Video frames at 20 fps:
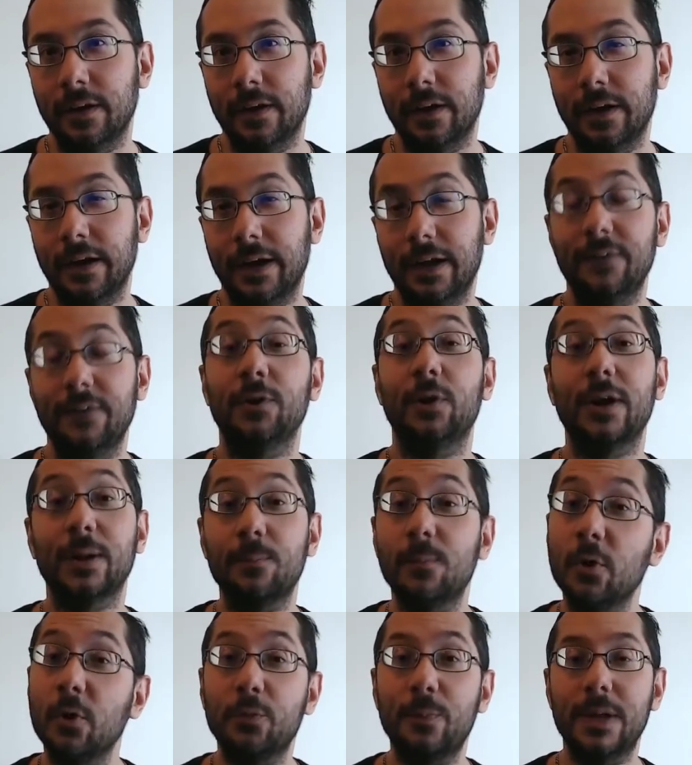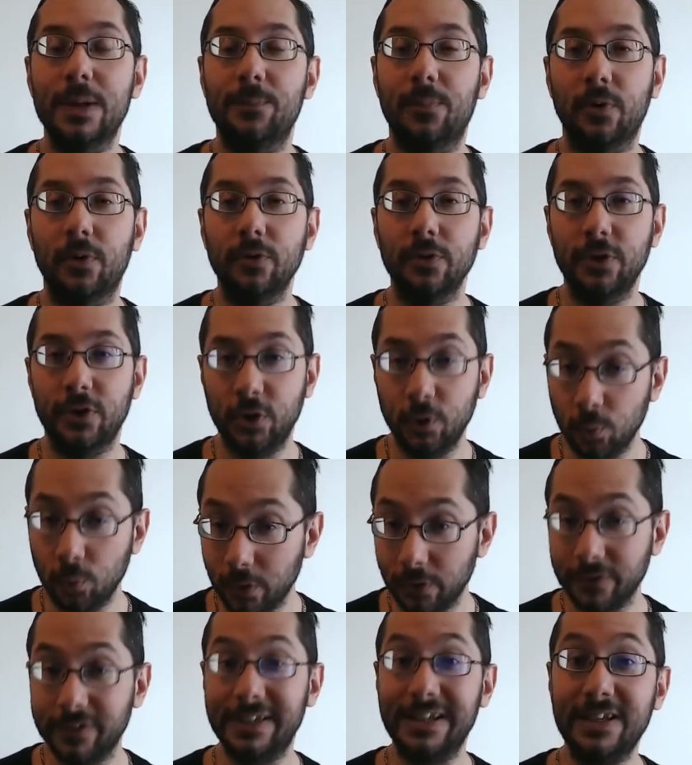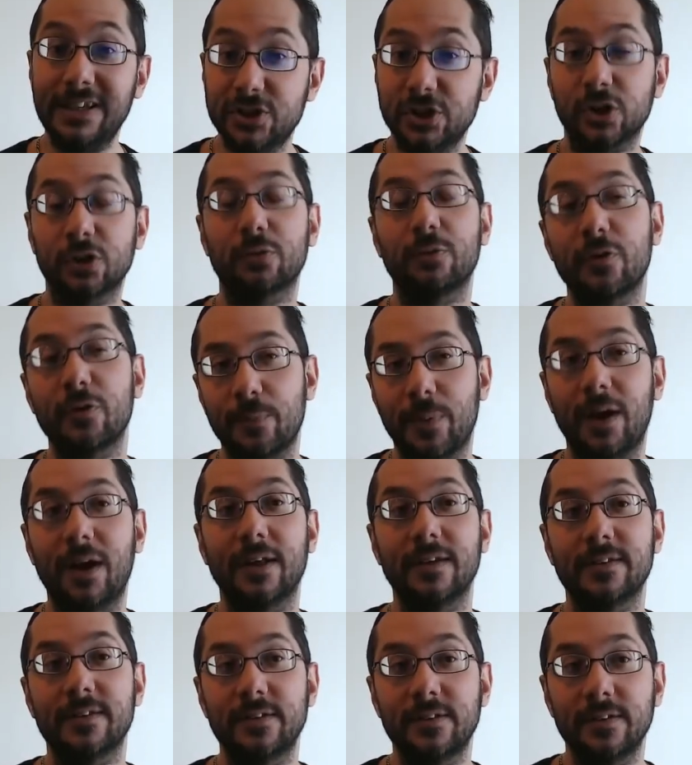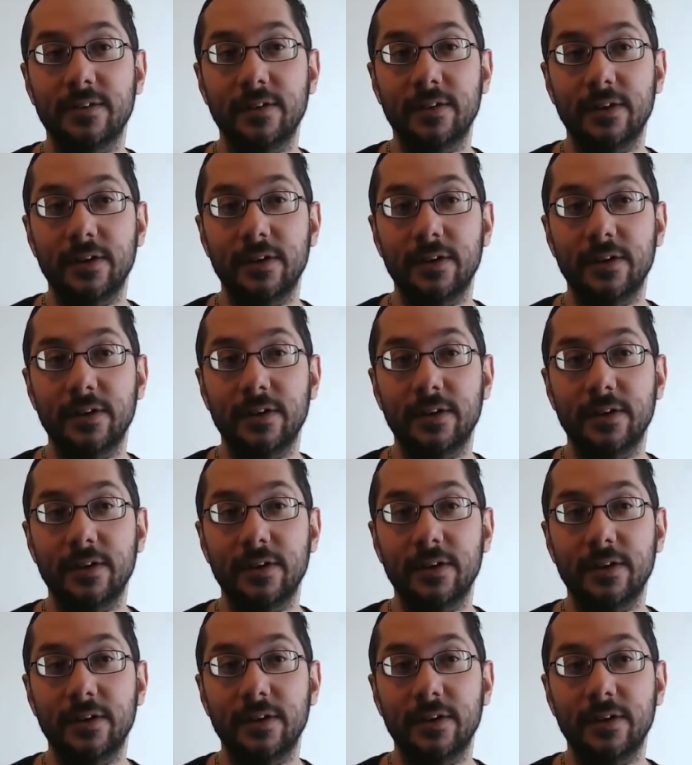And if you're like most people, you will knee-jerk response.